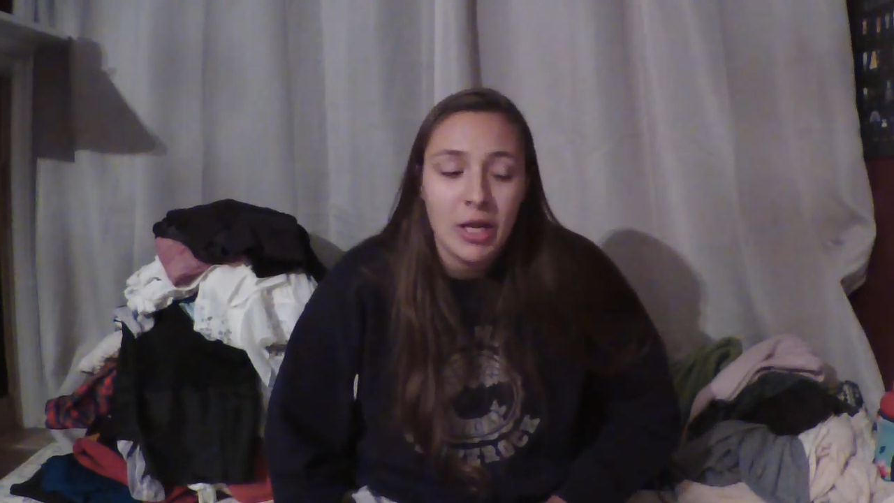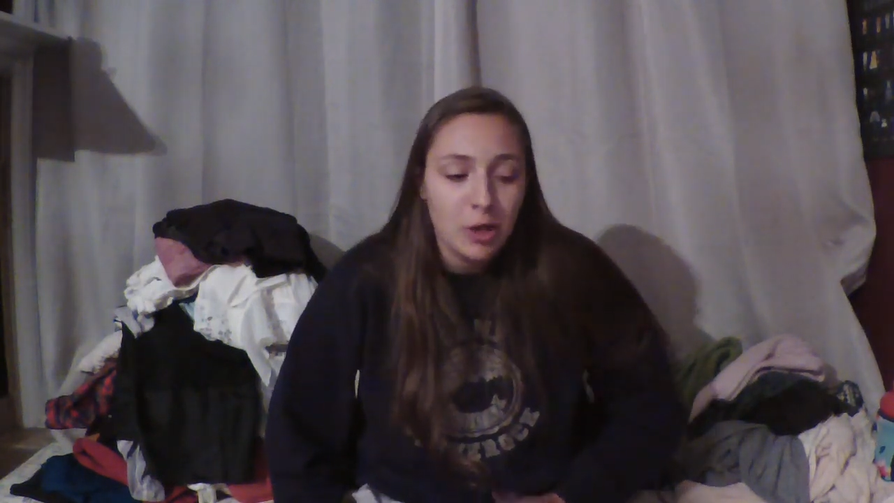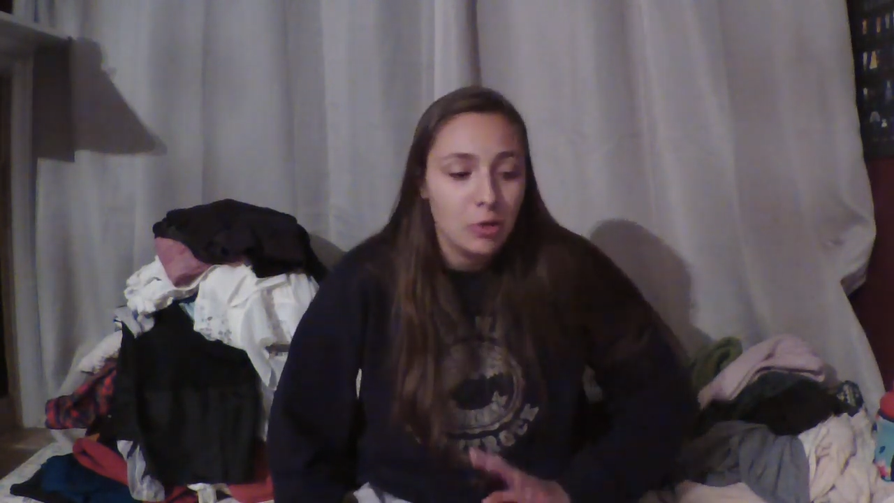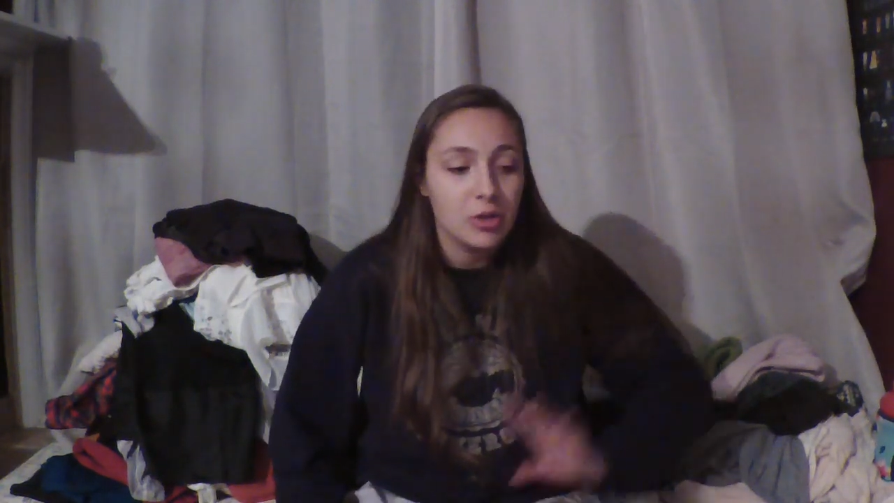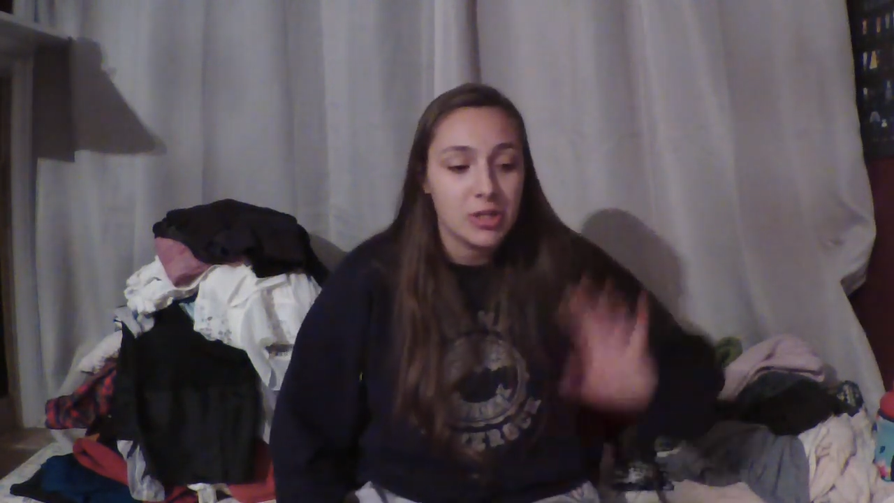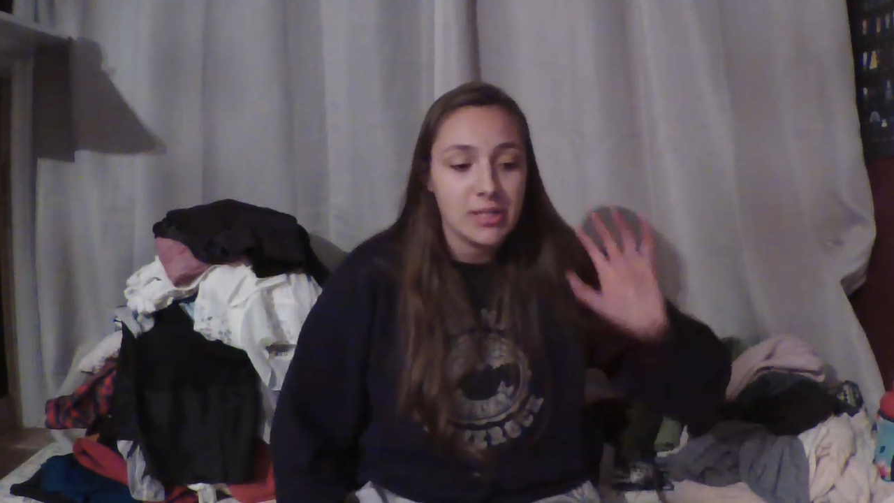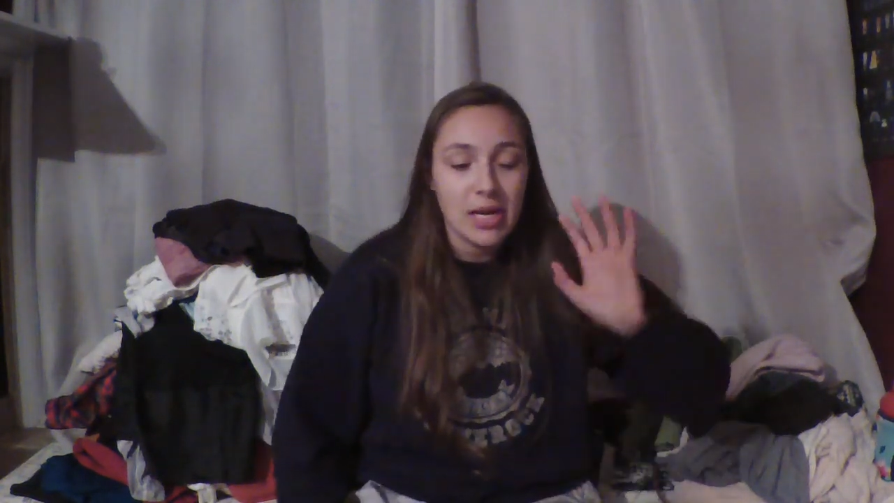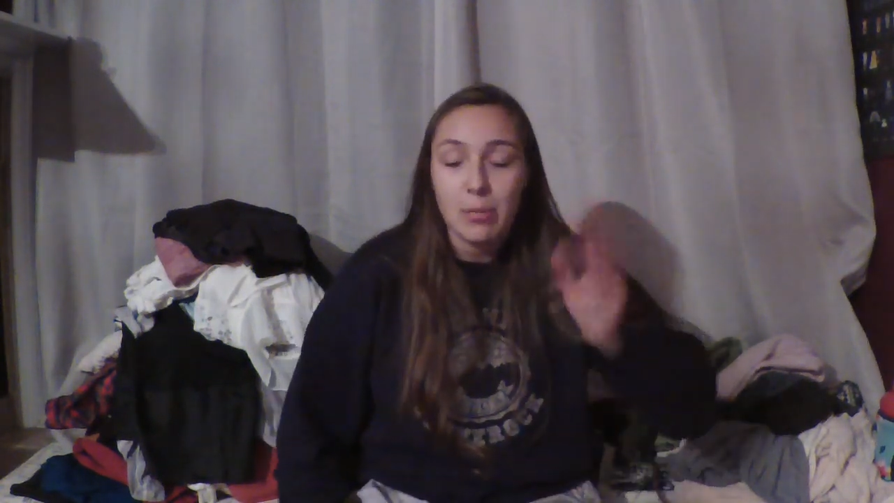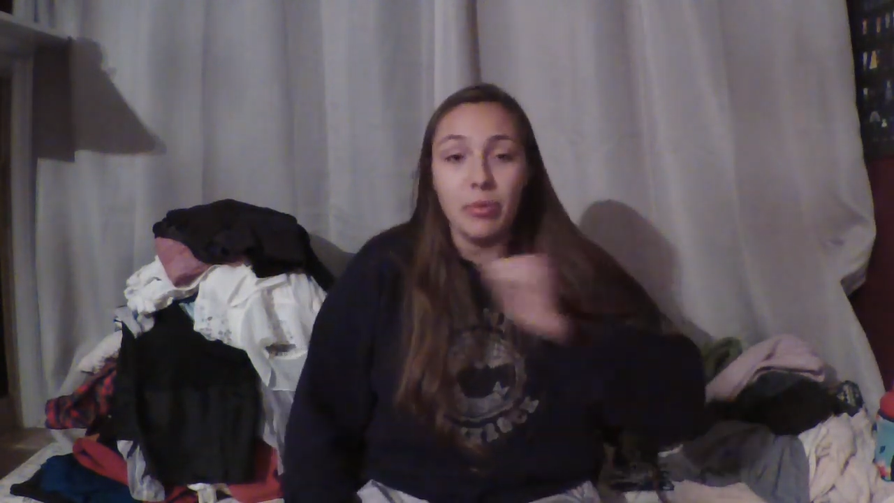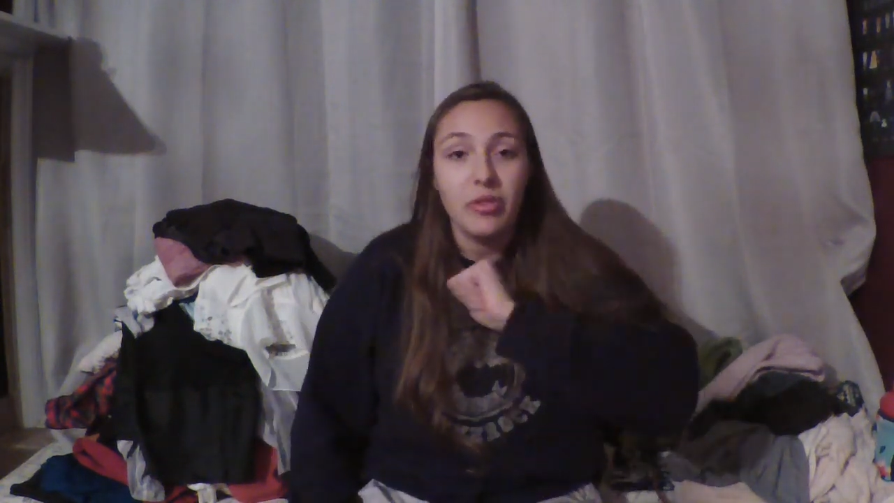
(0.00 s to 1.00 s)
you can just
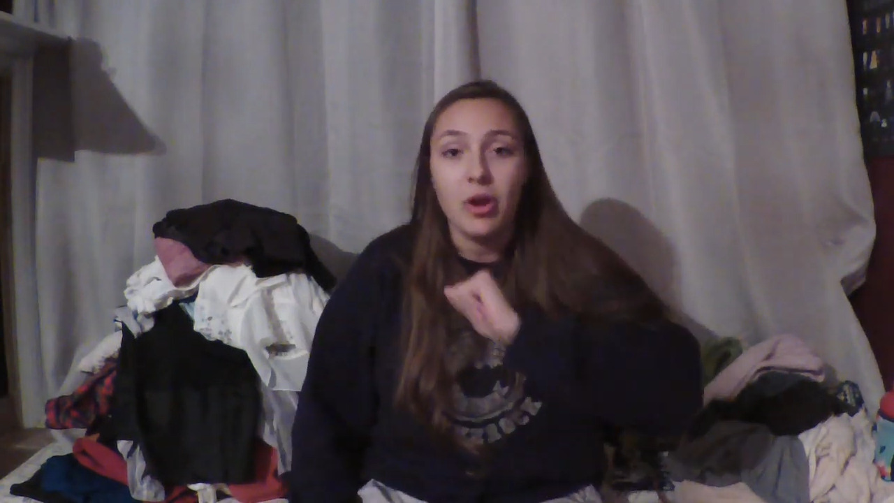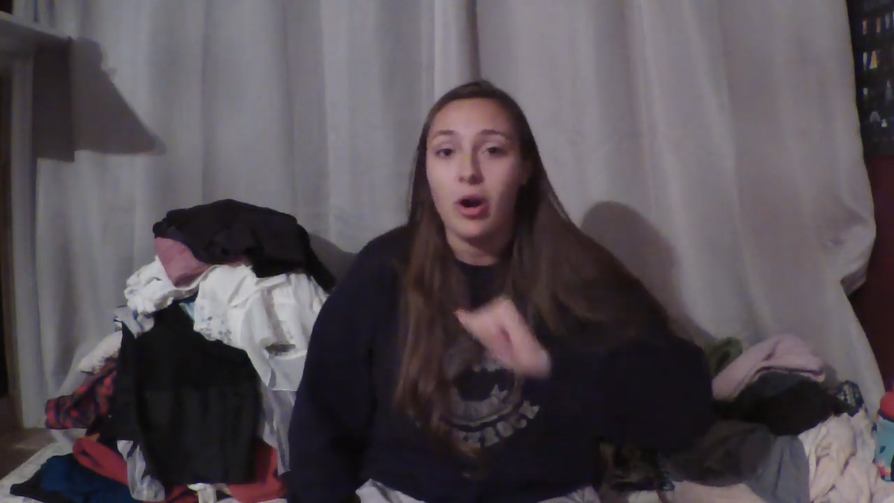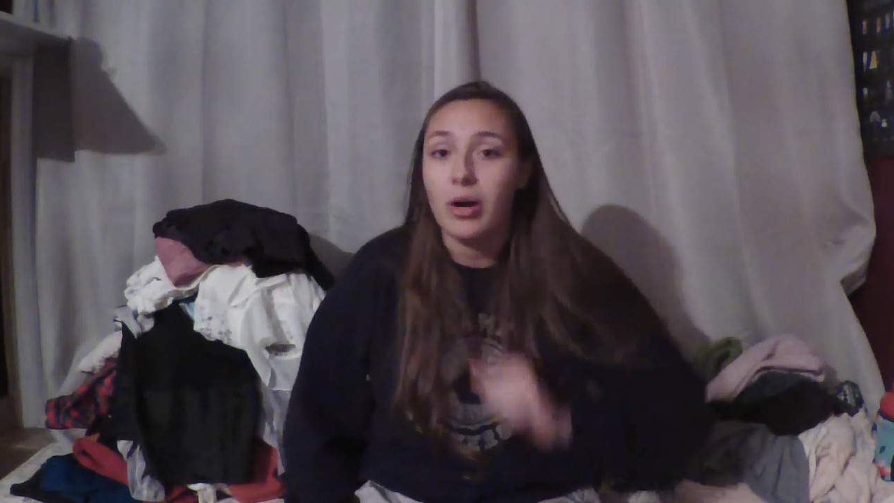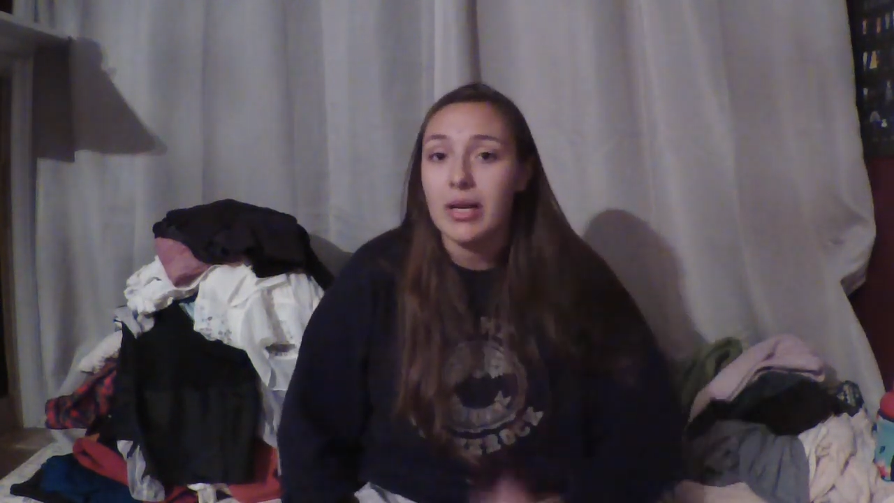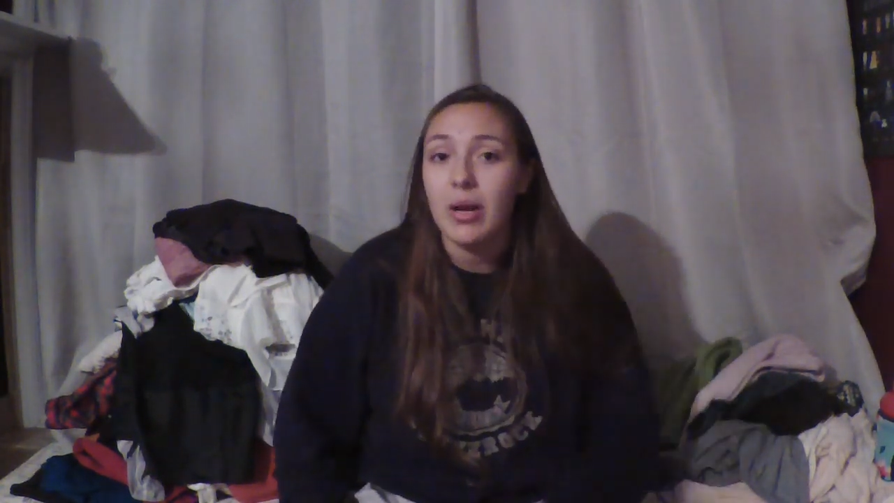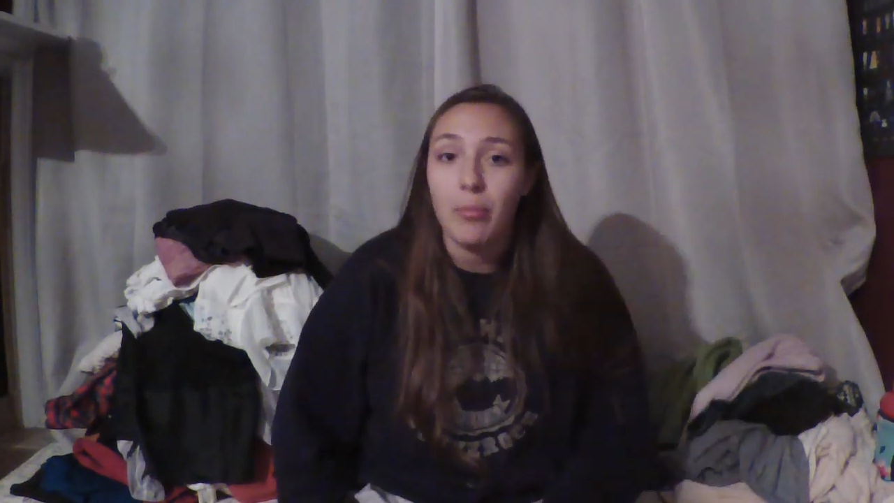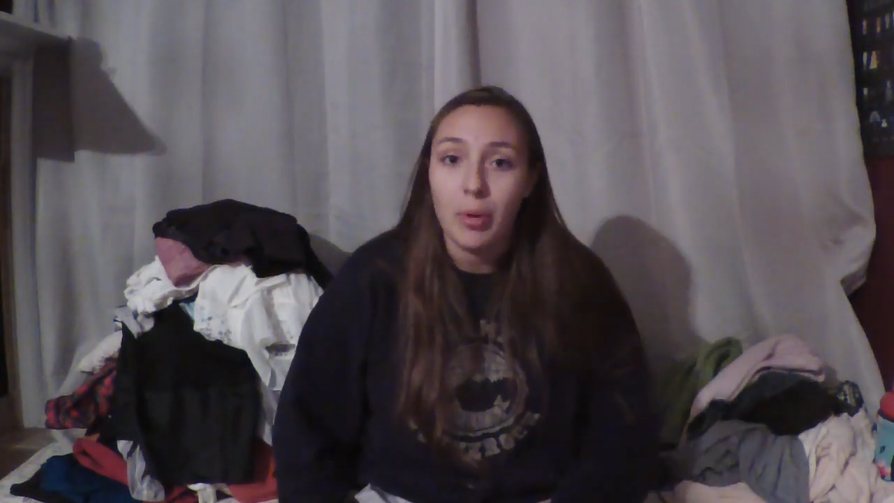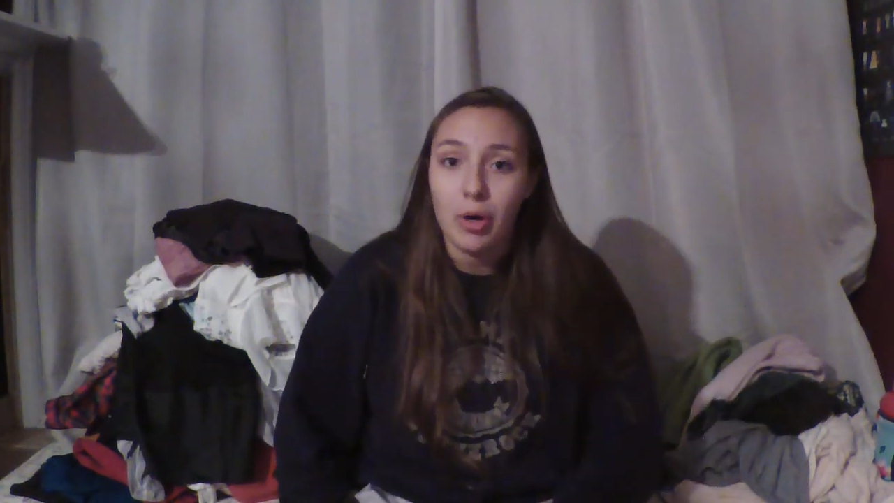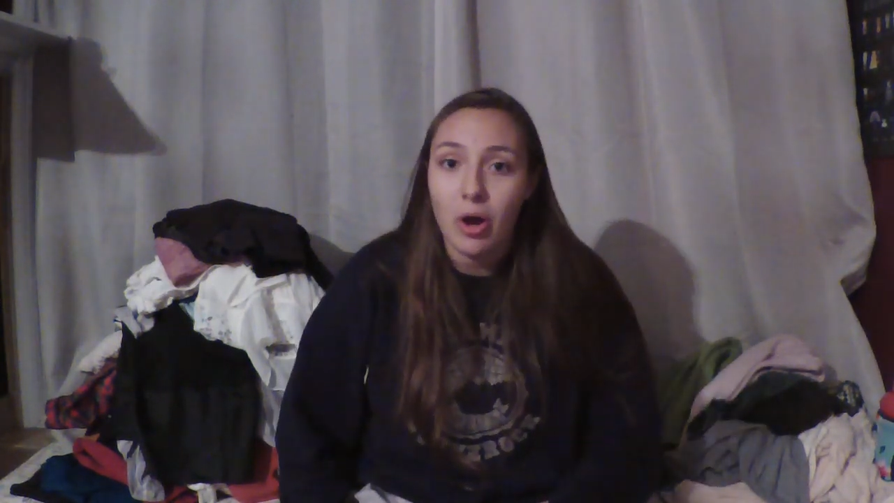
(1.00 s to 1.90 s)
type in the RN number